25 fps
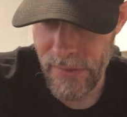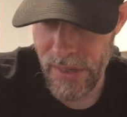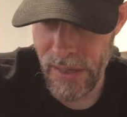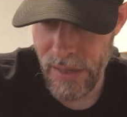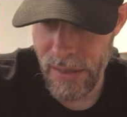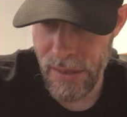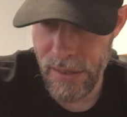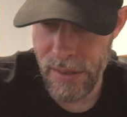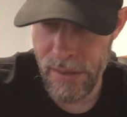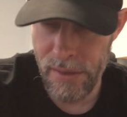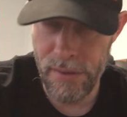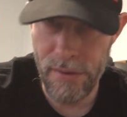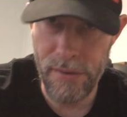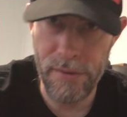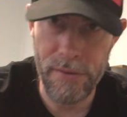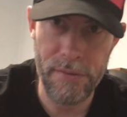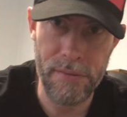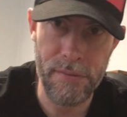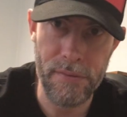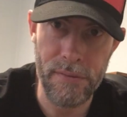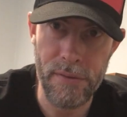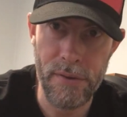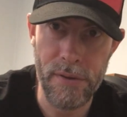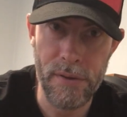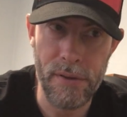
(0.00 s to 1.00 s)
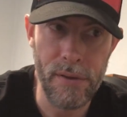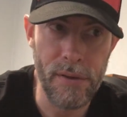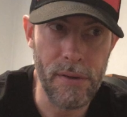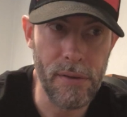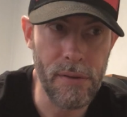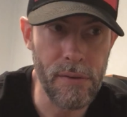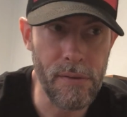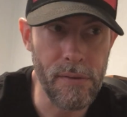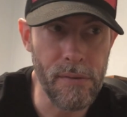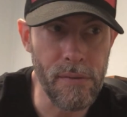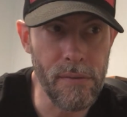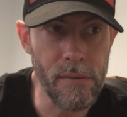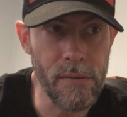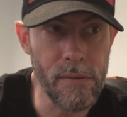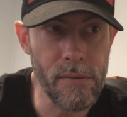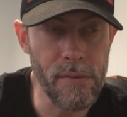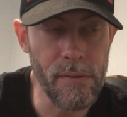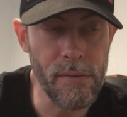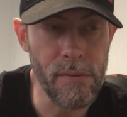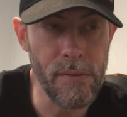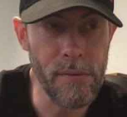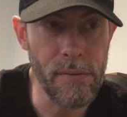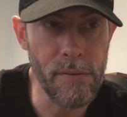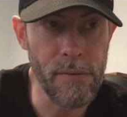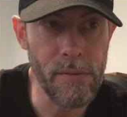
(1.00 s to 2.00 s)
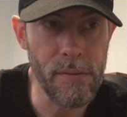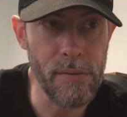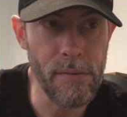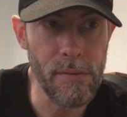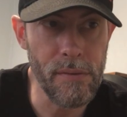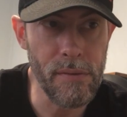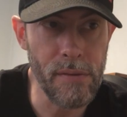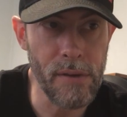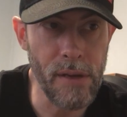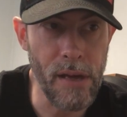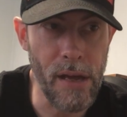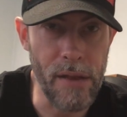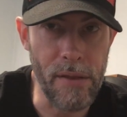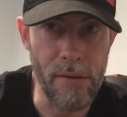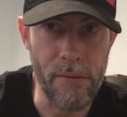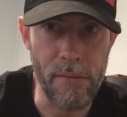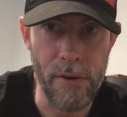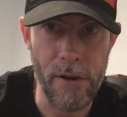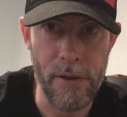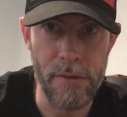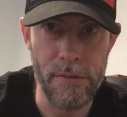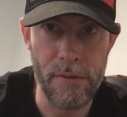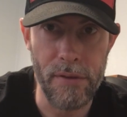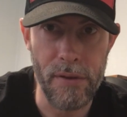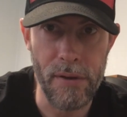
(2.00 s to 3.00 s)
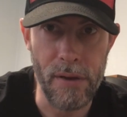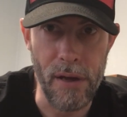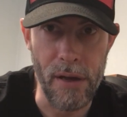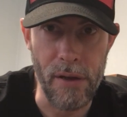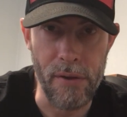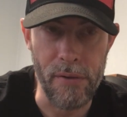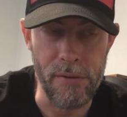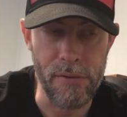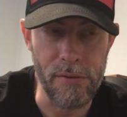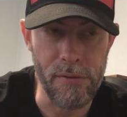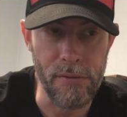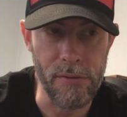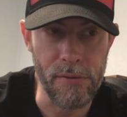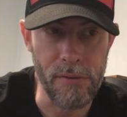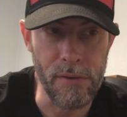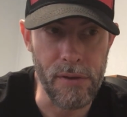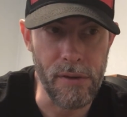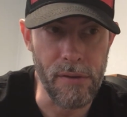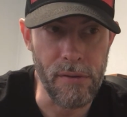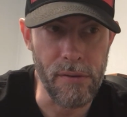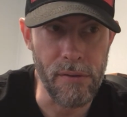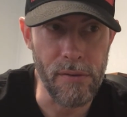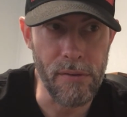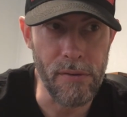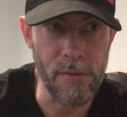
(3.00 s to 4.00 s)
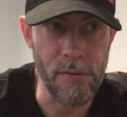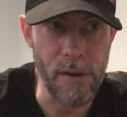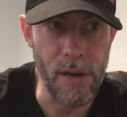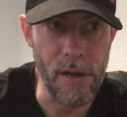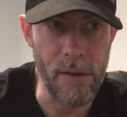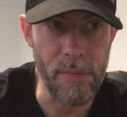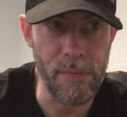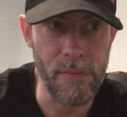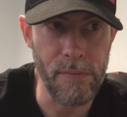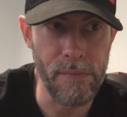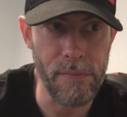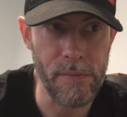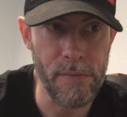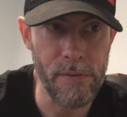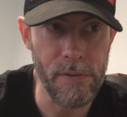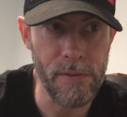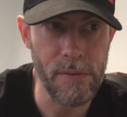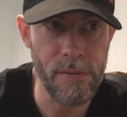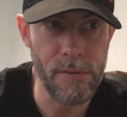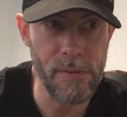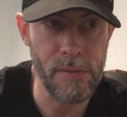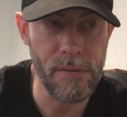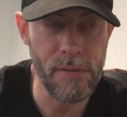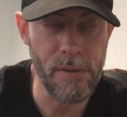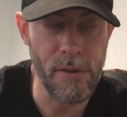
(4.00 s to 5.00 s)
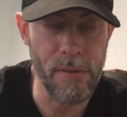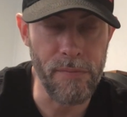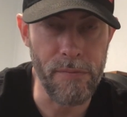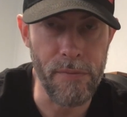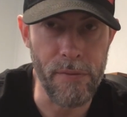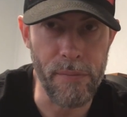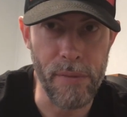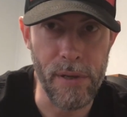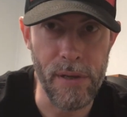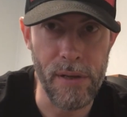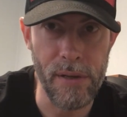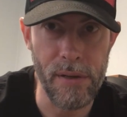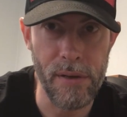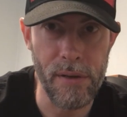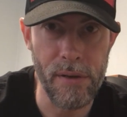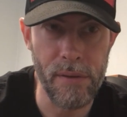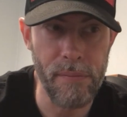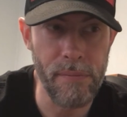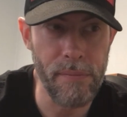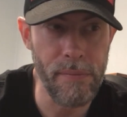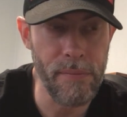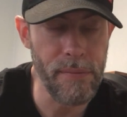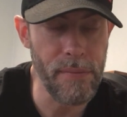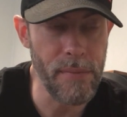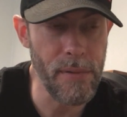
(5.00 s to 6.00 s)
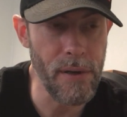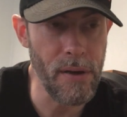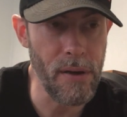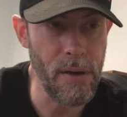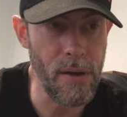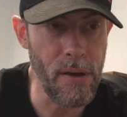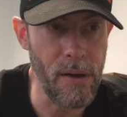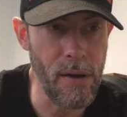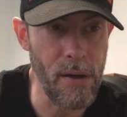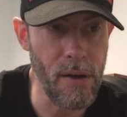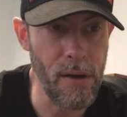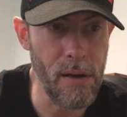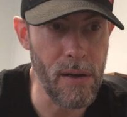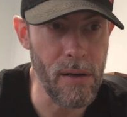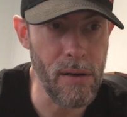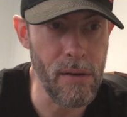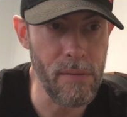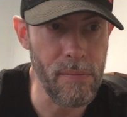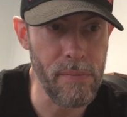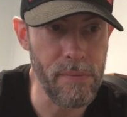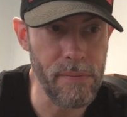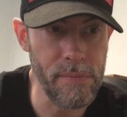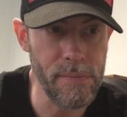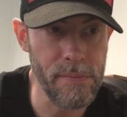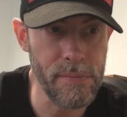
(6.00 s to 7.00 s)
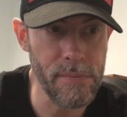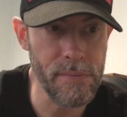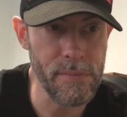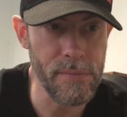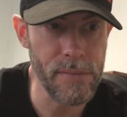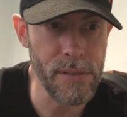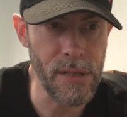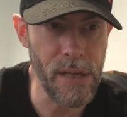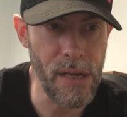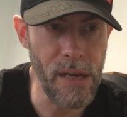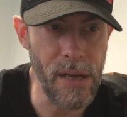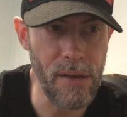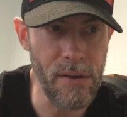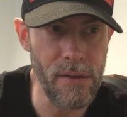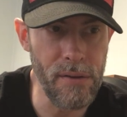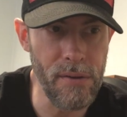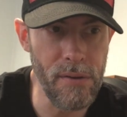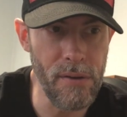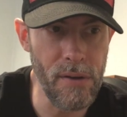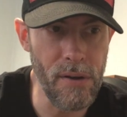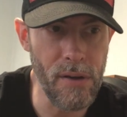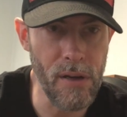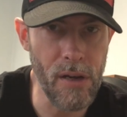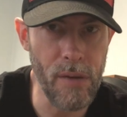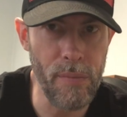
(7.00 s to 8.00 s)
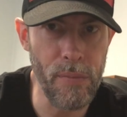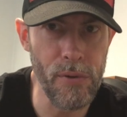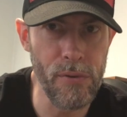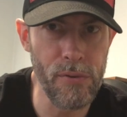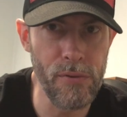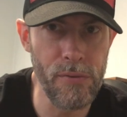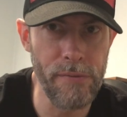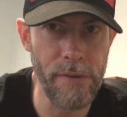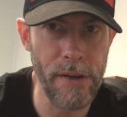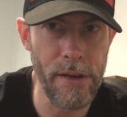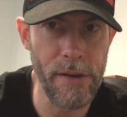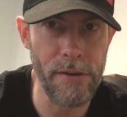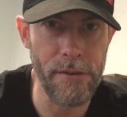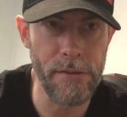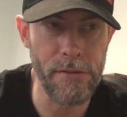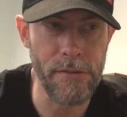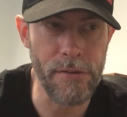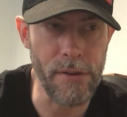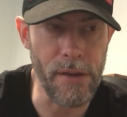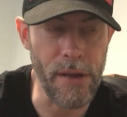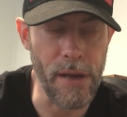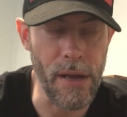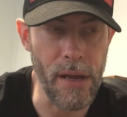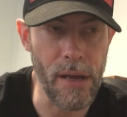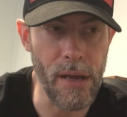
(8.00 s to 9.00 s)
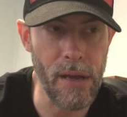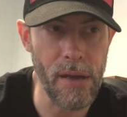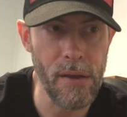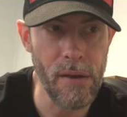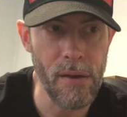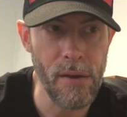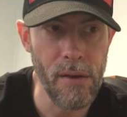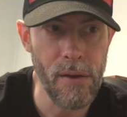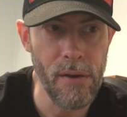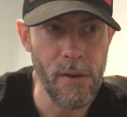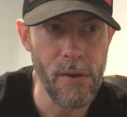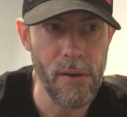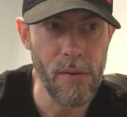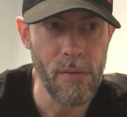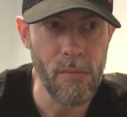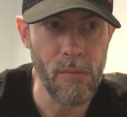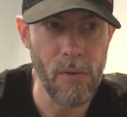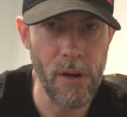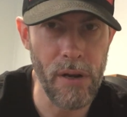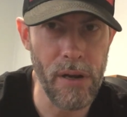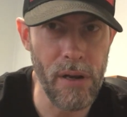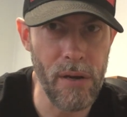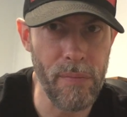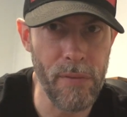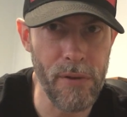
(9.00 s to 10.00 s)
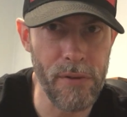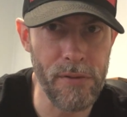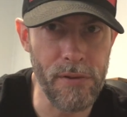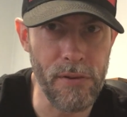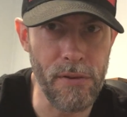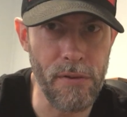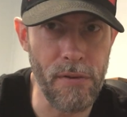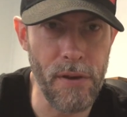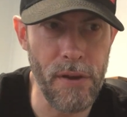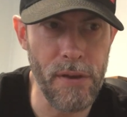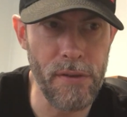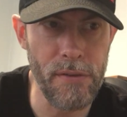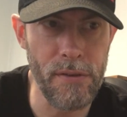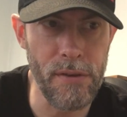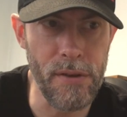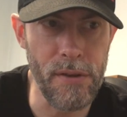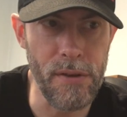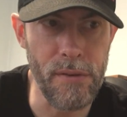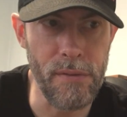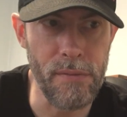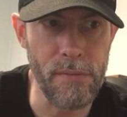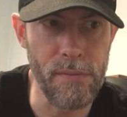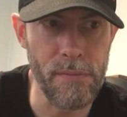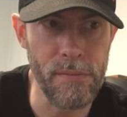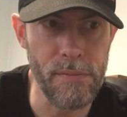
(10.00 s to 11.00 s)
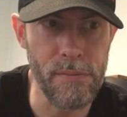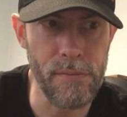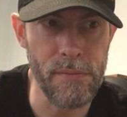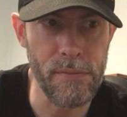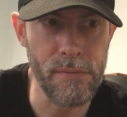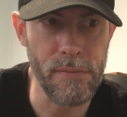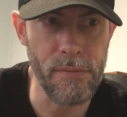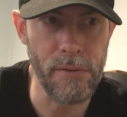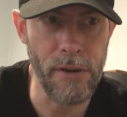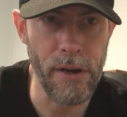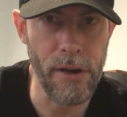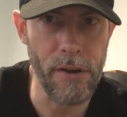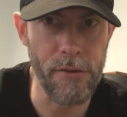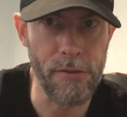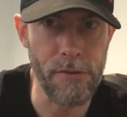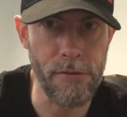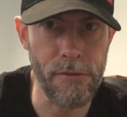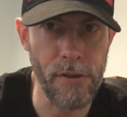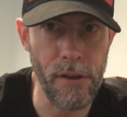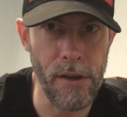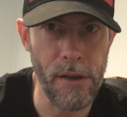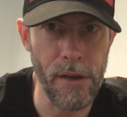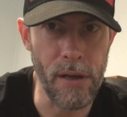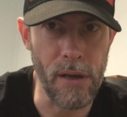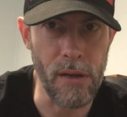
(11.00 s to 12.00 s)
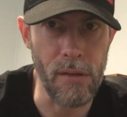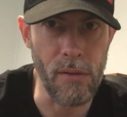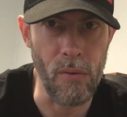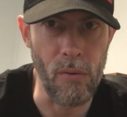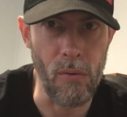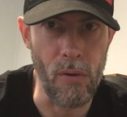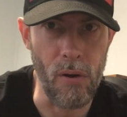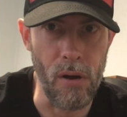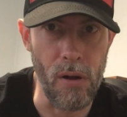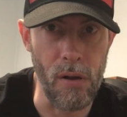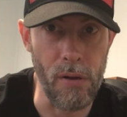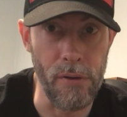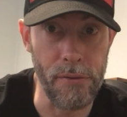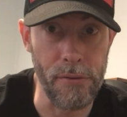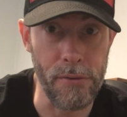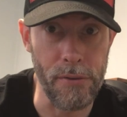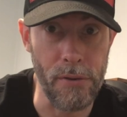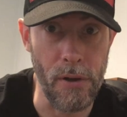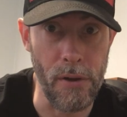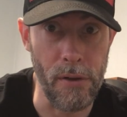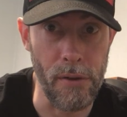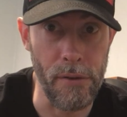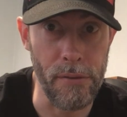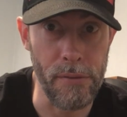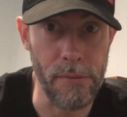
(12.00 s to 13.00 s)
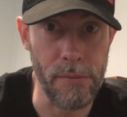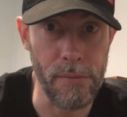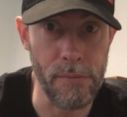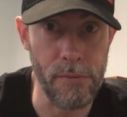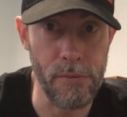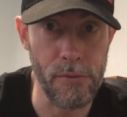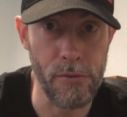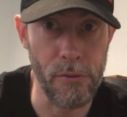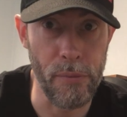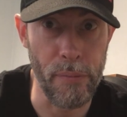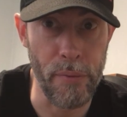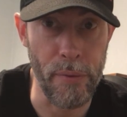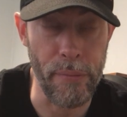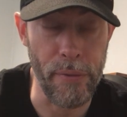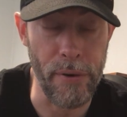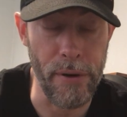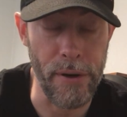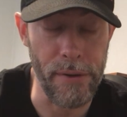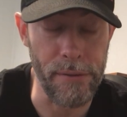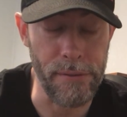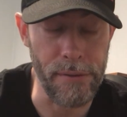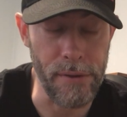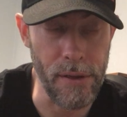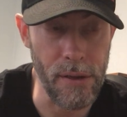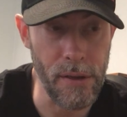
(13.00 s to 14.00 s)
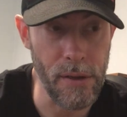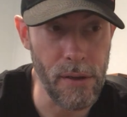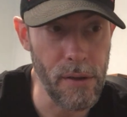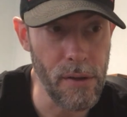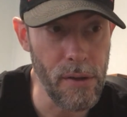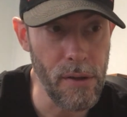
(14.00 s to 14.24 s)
and then there's the guy that runs it, I always usually grab something from him. Um, but they had a couple new vendors today. One had a bunch of crazy rare psych on the wall. is all super pricey,